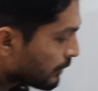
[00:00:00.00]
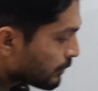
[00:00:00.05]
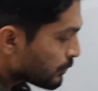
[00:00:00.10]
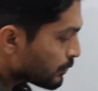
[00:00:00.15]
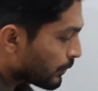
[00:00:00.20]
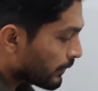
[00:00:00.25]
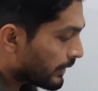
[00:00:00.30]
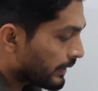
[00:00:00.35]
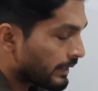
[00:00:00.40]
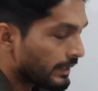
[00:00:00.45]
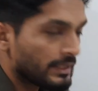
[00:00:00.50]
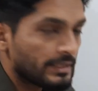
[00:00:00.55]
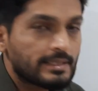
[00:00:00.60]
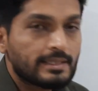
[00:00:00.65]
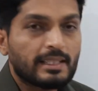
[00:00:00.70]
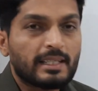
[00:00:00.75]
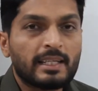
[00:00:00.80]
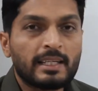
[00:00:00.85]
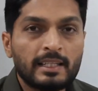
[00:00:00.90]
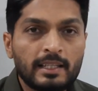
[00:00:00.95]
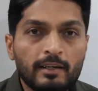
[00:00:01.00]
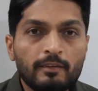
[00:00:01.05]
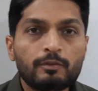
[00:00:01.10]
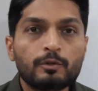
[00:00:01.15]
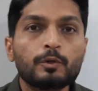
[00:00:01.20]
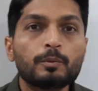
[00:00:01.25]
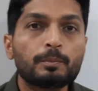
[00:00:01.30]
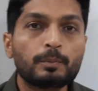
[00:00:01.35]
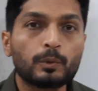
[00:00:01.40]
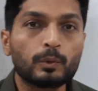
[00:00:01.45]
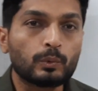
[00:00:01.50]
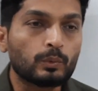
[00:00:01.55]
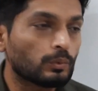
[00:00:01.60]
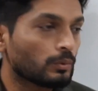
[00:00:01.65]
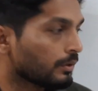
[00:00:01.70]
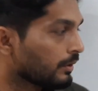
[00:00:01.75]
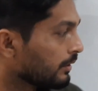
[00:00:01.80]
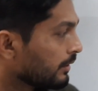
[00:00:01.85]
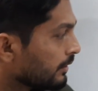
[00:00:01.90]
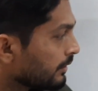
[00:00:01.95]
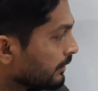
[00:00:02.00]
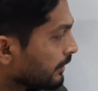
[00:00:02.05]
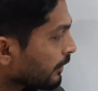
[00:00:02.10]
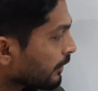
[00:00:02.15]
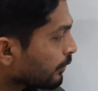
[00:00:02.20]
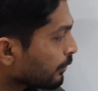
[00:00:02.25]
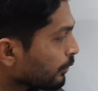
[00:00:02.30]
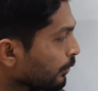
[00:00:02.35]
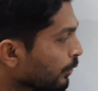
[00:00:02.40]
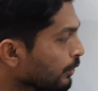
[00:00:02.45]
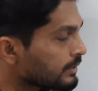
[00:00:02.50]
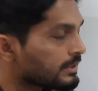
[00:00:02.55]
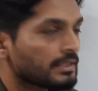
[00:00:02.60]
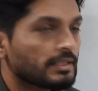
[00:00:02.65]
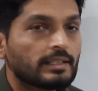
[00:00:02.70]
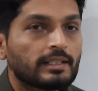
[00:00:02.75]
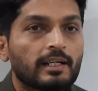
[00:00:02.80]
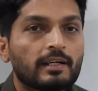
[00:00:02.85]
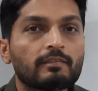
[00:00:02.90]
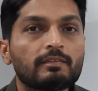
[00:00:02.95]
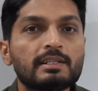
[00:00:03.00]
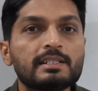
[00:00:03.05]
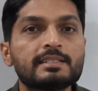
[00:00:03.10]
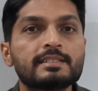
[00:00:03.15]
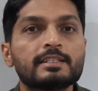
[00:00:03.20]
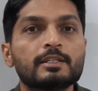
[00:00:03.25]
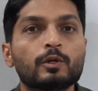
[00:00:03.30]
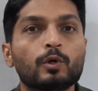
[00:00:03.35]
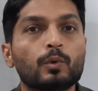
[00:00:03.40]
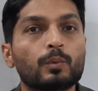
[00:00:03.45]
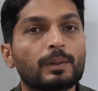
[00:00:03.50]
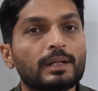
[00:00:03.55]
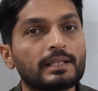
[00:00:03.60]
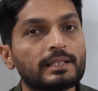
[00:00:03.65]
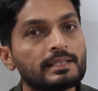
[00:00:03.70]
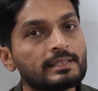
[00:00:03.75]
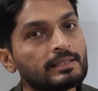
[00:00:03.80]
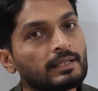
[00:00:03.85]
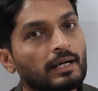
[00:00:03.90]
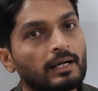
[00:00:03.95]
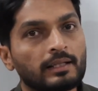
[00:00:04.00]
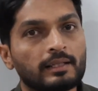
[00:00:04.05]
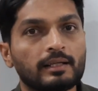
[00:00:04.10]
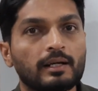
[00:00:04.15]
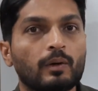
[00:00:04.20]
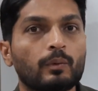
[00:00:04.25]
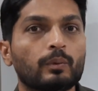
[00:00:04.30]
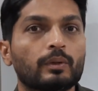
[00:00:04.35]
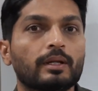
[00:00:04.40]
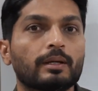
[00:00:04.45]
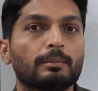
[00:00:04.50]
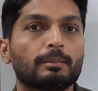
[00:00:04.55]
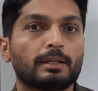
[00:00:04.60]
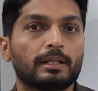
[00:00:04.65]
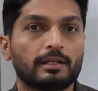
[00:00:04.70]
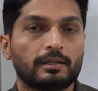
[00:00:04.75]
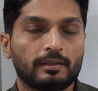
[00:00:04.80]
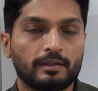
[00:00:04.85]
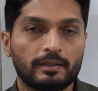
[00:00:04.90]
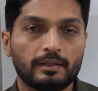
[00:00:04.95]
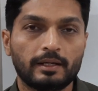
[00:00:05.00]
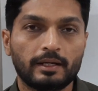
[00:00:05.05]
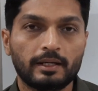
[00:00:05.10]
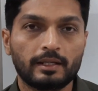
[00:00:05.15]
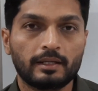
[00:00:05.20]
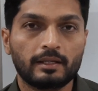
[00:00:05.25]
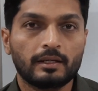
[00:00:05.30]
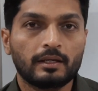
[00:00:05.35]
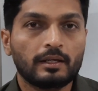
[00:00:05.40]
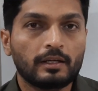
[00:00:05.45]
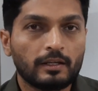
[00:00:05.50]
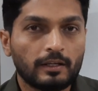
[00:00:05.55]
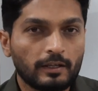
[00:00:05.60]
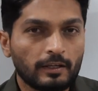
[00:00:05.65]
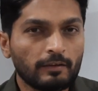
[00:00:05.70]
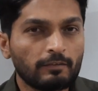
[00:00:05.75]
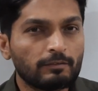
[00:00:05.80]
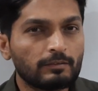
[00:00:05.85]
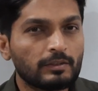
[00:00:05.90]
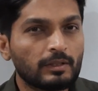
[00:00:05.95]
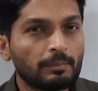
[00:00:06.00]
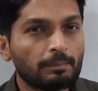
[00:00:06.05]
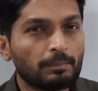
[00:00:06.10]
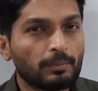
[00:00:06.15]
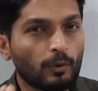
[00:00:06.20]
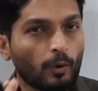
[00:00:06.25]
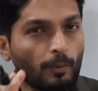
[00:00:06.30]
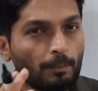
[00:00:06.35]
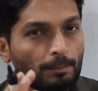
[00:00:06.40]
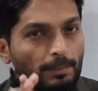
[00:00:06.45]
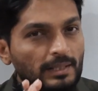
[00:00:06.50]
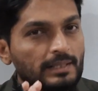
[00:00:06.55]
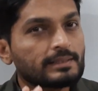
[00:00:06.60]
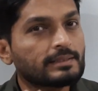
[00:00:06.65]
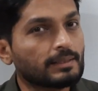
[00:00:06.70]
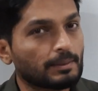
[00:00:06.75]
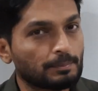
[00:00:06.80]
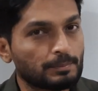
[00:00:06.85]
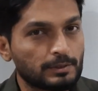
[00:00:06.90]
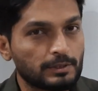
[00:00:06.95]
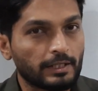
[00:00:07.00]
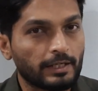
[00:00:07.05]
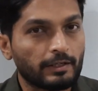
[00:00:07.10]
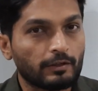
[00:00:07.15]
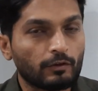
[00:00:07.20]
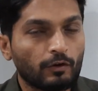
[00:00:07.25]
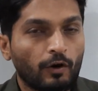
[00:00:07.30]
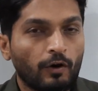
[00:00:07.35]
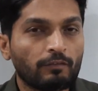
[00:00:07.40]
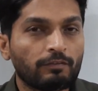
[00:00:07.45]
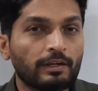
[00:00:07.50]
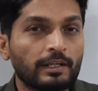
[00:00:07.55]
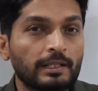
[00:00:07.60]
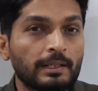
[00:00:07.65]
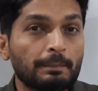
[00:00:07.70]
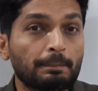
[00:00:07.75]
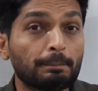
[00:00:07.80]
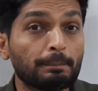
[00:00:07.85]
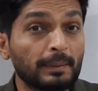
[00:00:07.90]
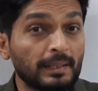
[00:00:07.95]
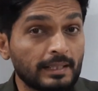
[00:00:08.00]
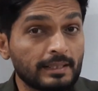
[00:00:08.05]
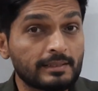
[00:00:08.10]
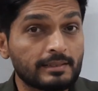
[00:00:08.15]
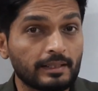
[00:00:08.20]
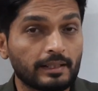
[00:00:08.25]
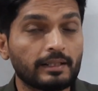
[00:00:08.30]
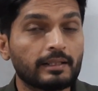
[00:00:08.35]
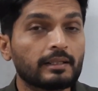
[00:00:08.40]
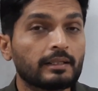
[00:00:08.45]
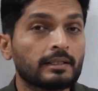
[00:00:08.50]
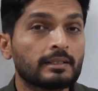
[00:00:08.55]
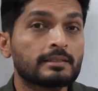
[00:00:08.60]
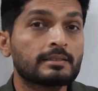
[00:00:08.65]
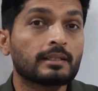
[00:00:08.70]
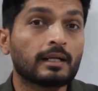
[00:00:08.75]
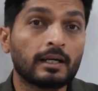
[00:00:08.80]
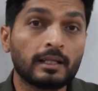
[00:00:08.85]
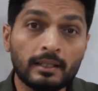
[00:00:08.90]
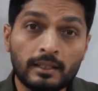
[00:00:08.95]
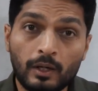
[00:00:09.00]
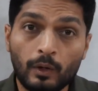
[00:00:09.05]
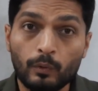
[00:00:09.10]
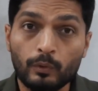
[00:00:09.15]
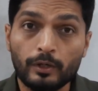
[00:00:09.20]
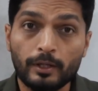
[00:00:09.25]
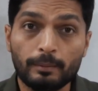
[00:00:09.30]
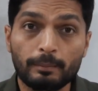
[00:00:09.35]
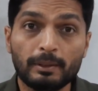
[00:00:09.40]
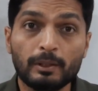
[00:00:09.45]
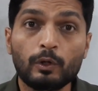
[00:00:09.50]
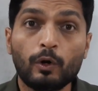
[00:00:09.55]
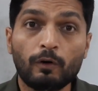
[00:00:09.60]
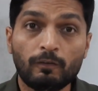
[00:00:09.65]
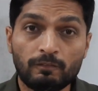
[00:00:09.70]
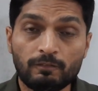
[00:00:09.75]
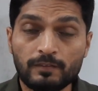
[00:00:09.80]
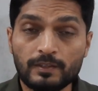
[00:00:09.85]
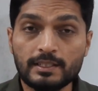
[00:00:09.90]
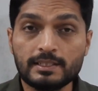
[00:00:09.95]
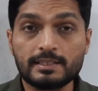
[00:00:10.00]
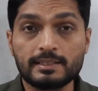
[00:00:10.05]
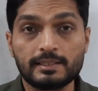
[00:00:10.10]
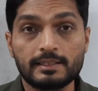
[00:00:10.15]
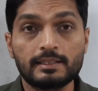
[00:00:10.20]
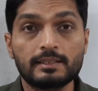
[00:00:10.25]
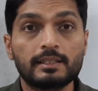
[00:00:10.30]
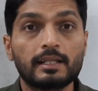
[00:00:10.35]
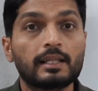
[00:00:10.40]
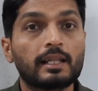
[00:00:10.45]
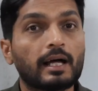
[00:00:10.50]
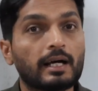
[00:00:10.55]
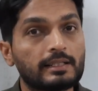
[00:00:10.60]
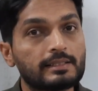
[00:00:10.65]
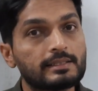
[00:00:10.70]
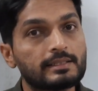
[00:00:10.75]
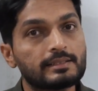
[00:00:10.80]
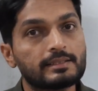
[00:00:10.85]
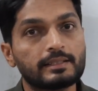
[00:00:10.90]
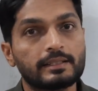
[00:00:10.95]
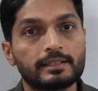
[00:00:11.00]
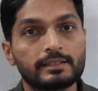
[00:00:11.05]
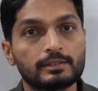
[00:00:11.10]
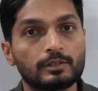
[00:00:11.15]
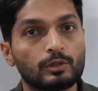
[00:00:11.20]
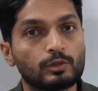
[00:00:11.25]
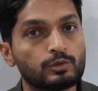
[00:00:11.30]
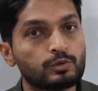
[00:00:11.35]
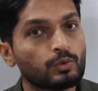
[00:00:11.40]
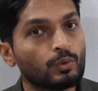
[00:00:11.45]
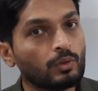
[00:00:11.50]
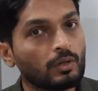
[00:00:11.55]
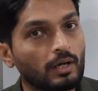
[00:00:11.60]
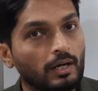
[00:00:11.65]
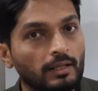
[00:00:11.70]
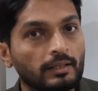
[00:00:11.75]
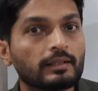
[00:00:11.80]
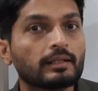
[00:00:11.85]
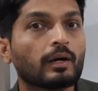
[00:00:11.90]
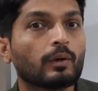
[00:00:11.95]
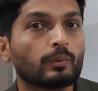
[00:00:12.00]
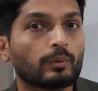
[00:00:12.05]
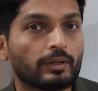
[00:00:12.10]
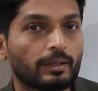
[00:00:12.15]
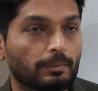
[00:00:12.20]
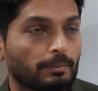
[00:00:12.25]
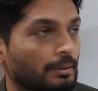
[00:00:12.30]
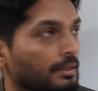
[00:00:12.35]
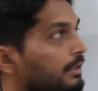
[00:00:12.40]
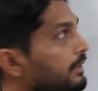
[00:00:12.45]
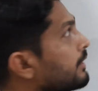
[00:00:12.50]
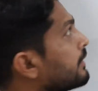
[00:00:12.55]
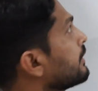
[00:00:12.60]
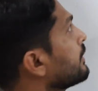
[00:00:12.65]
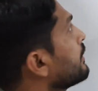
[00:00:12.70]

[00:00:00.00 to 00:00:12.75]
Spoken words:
So it is enough to prove the closed interval 0, 1 is uncountable. Getting? If the proper subset of any big set is uncountable, obviously the larger set is also uncountable.